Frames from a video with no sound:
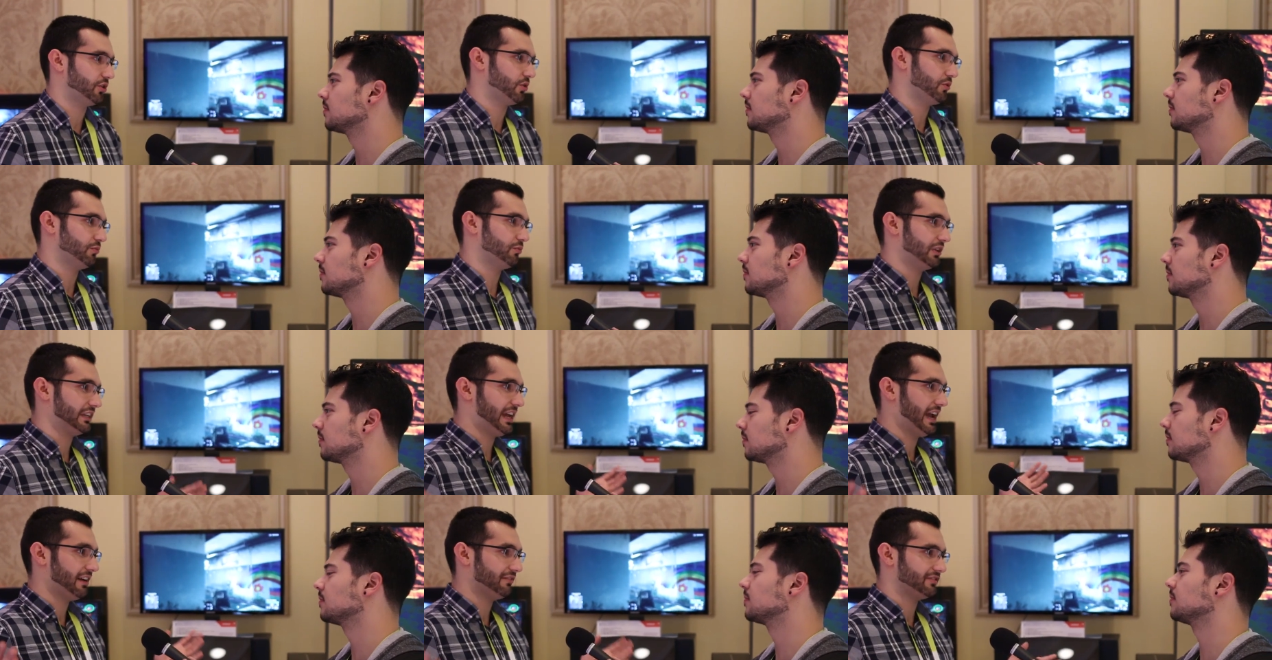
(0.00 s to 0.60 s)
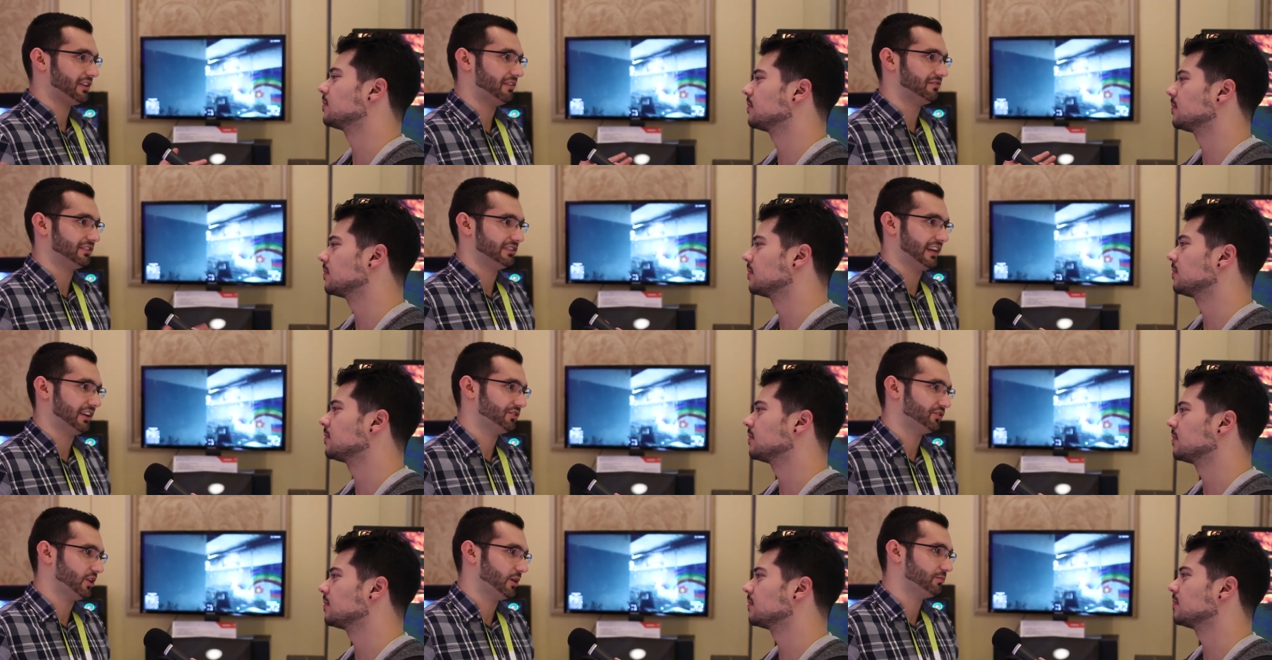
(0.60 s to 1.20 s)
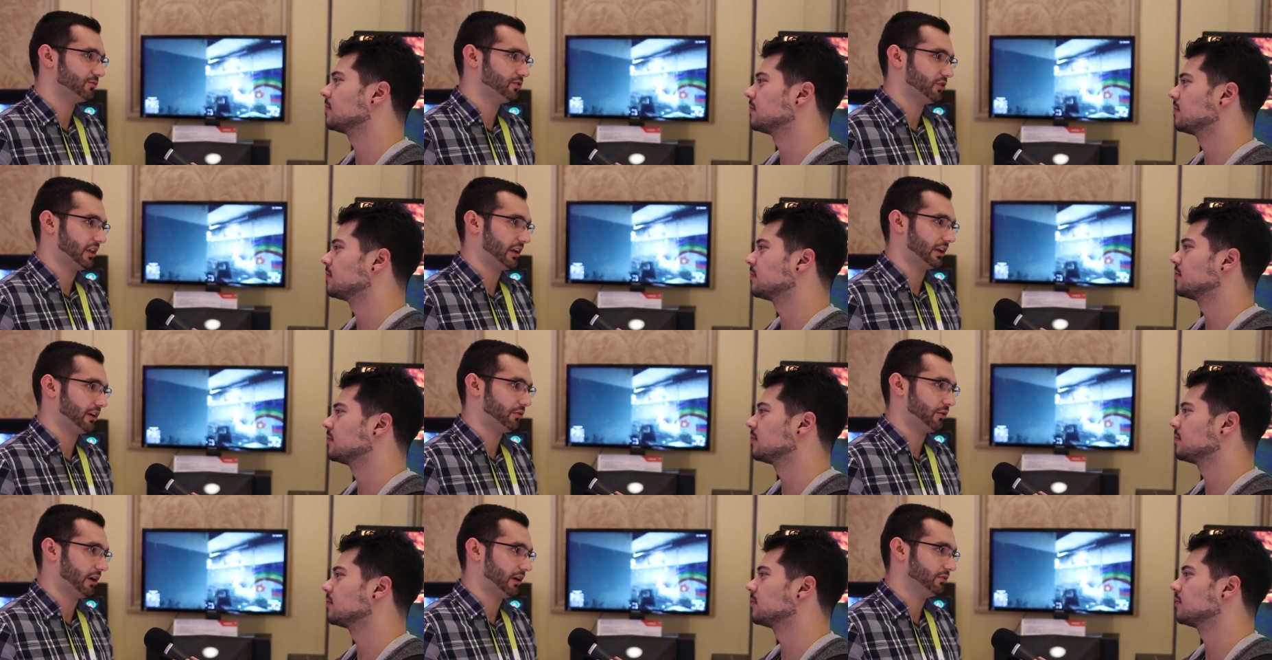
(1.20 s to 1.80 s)
Speaker 1: You don't really have to have a desktop to
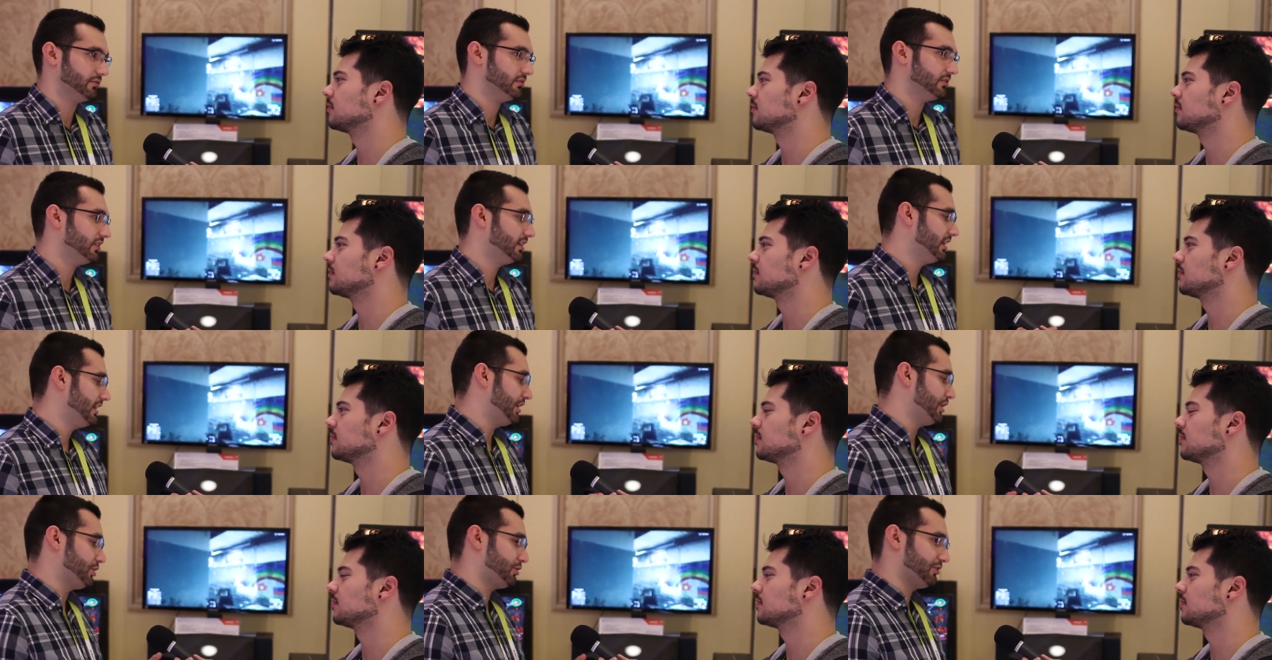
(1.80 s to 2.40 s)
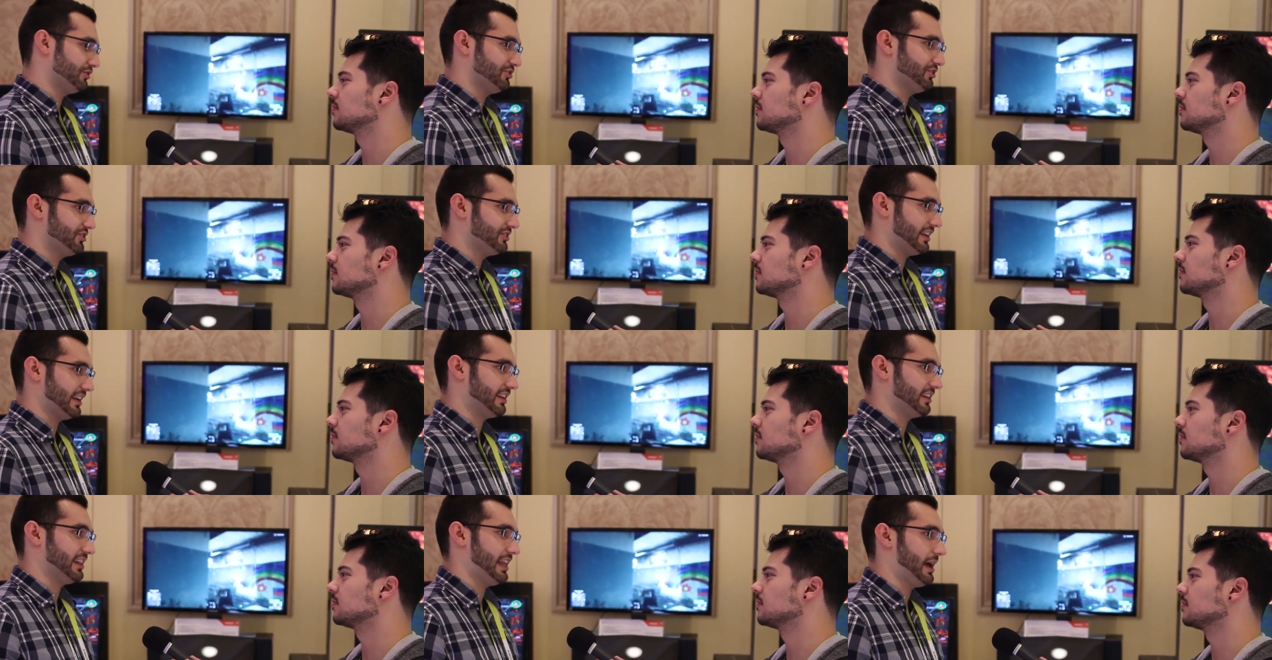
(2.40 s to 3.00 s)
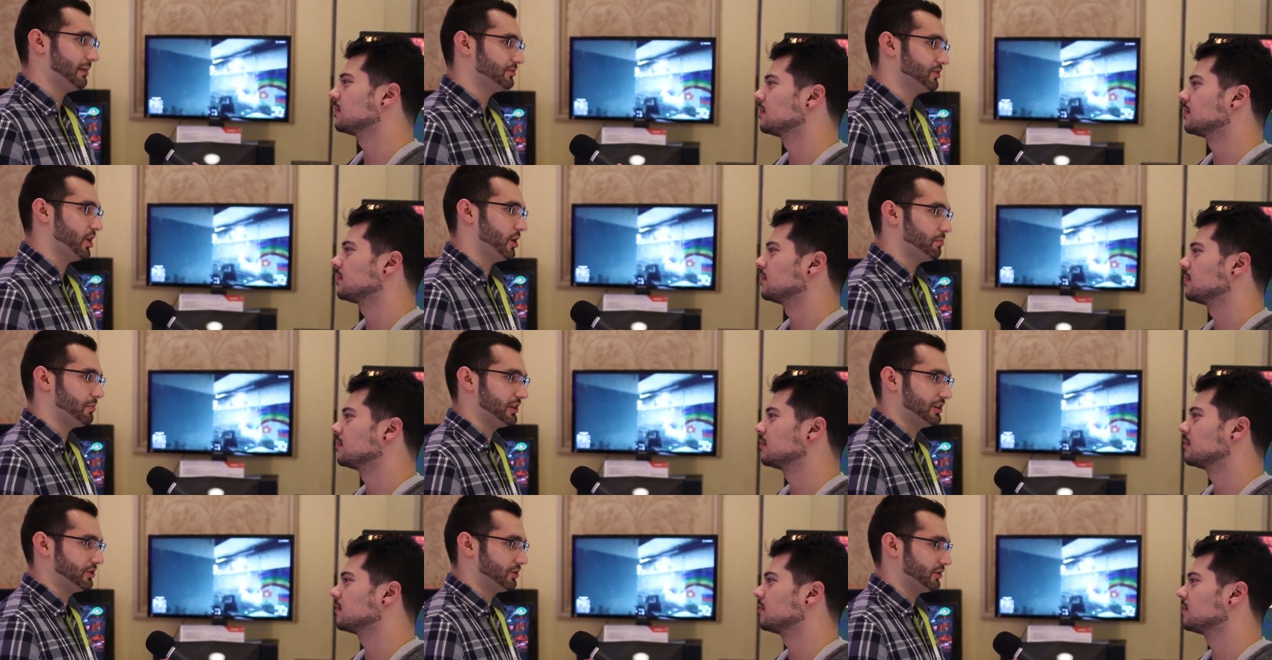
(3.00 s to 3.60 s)
lug around. You can just take a laptop and